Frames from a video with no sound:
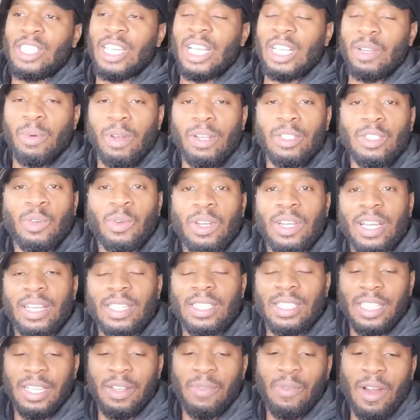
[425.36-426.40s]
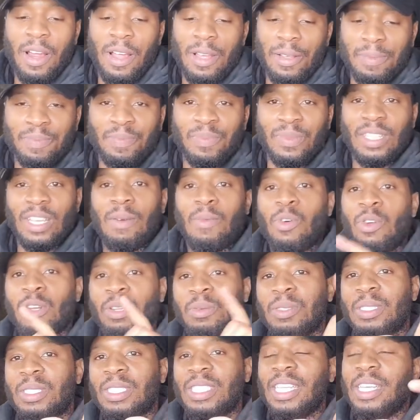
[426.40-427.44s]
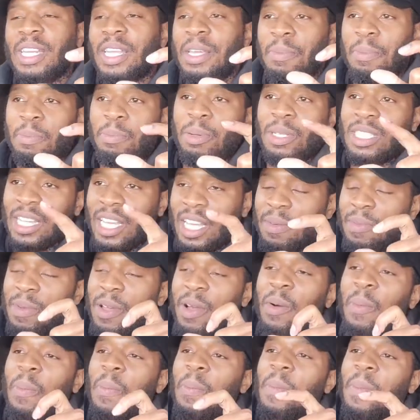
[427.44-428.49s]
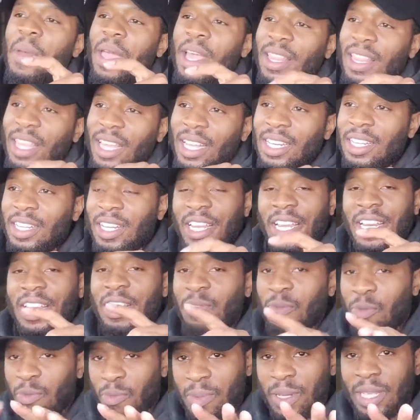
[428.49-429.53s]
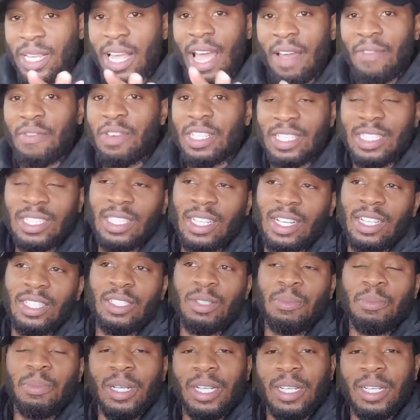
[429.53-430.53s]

January 2019, right? I'm going to send it, put the email at the end of me having this discussion.